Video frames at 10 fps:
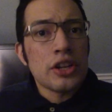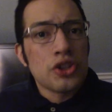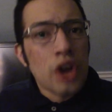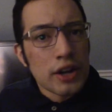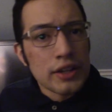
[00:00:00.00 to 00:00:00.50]

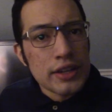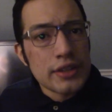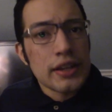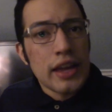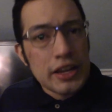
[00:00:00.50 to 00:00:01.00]

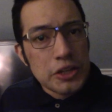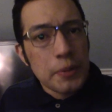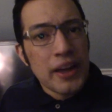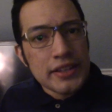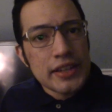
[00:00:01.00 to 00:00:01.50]
darkness
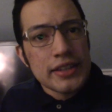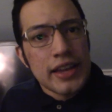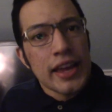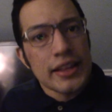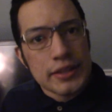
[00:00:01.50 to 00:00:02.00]
expecting to
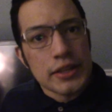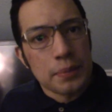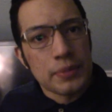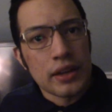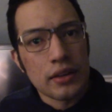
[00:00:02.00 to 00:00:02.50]
hit something.